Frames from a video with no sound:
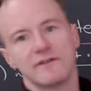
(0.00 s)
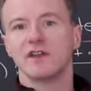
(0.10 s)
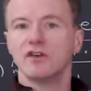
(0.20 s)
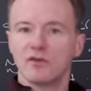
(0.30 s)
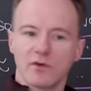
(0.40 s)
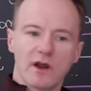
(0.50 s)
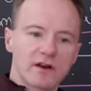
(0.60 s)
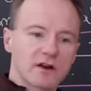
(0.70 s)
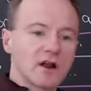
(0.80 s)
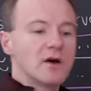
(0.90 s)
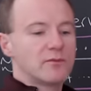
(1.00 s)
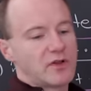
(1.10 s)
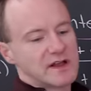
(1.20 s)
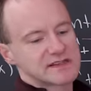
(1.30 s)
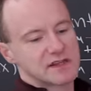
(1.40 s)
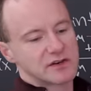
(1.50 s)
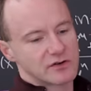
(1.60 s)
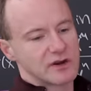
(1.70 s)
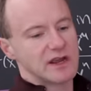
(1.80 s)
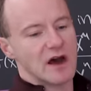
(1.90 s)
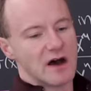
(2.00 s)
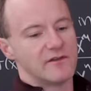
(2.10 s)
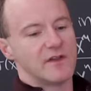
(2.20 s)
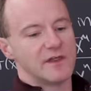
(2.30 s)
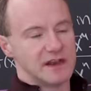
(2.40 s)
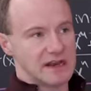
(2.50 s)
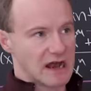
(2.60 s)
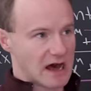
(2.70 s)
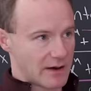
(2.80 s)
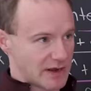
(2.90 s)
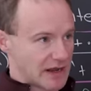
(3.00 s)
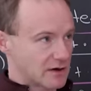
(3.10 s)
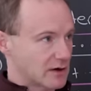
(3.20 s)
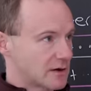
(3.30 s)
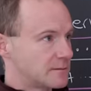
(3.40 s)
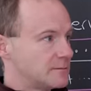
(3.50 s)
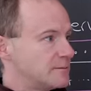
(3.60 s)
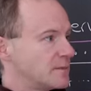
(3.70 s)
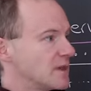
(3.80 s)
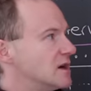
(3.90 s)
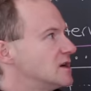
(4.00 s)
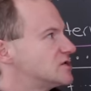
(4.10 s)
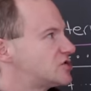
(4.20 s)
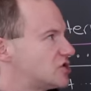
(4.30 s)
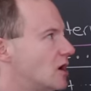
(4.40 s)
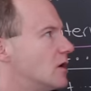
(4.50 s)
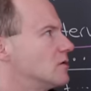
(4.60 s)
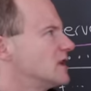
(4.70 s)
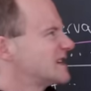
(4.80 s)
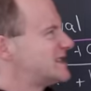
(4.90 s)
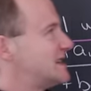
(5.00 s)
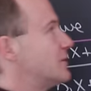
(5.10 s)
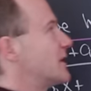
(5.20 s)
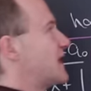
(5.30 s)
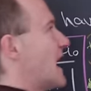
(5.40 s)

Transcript: of the numerator plus the degree of the denominator. So let's see what